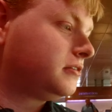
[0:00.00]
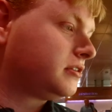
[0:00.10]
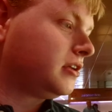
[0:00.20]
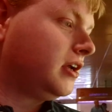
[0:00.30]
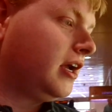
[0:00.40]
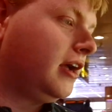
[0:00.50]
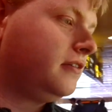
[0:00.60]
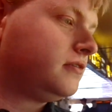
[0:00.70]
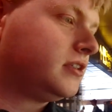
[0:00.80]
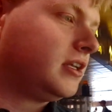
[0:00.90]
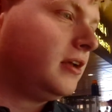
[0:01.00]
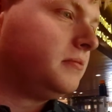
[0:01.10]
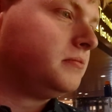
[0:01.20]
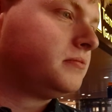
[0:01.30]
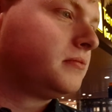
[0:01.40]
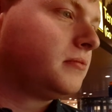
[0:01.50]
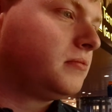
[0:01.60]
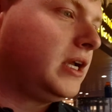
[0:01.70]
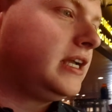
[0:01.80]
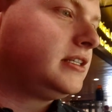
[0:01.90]
also have some
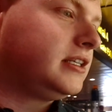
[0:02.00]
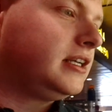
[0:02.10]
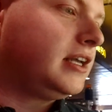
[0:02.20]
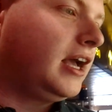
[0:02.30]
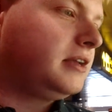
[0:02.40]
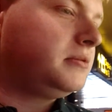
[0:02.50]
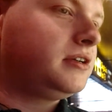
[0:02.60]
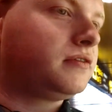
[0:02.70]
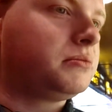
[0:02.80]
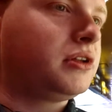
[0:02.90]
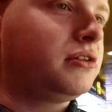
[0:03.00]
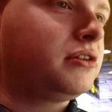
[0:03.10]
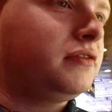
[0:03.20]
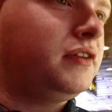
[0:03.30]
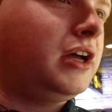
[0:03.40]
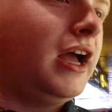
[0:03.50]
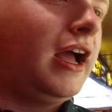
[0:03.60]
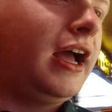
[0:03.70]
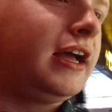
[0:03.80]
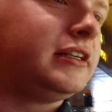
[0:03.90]
PC gaming from the look of it,
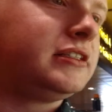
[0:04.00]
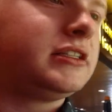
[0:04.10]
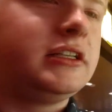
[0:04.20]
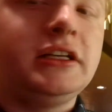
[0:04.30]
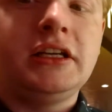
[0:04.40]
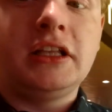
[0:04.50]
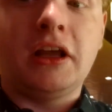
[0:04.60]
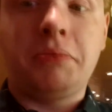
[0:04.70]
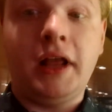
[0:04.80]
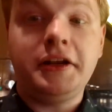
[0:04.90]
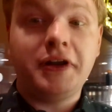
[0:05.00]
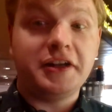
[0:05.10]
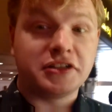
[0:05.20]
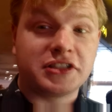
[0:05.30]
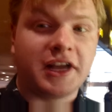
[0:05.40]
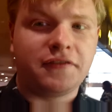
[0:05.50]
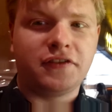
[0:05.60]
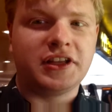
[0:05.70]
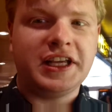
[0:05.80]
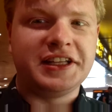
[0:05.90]
and a playground and stuff
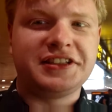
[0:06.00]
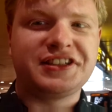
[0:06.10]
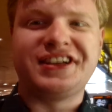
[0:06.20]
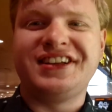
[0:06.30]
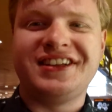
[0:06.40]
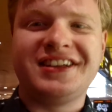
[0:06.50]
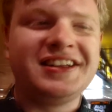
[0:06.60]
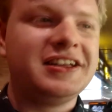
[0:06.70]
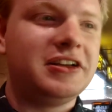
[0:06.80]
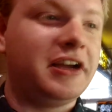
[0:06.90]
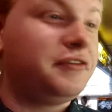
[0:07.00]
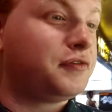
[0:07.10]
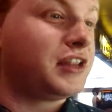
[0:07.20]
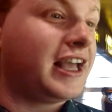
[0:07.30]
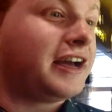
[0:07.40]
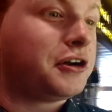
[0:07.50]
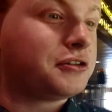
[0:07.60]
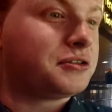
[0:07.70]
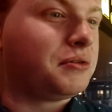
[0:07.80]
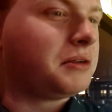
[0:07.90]
for the kids, so even for the
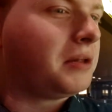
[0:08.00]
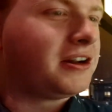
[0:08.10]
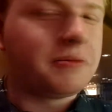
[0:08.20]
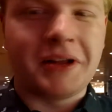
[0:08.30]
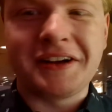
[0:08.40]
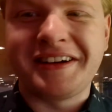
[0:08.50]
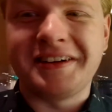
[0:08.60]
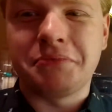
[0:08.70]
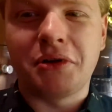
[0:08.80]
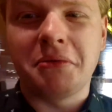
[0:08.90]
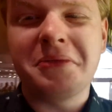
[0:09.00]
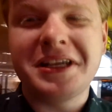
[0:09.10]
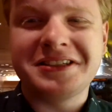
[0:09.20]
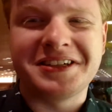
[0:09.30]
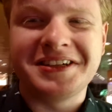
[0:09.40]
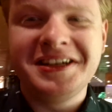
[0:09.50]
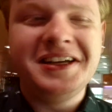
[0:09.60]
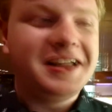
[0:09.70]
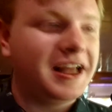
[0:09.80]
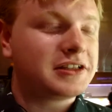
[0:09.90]
adults who want to play on the playground probably, so
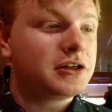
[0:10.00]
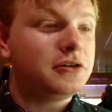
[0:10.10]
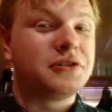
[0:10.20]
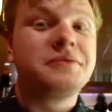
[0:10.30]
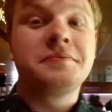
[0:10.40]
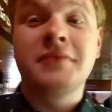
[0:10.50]
that's cool.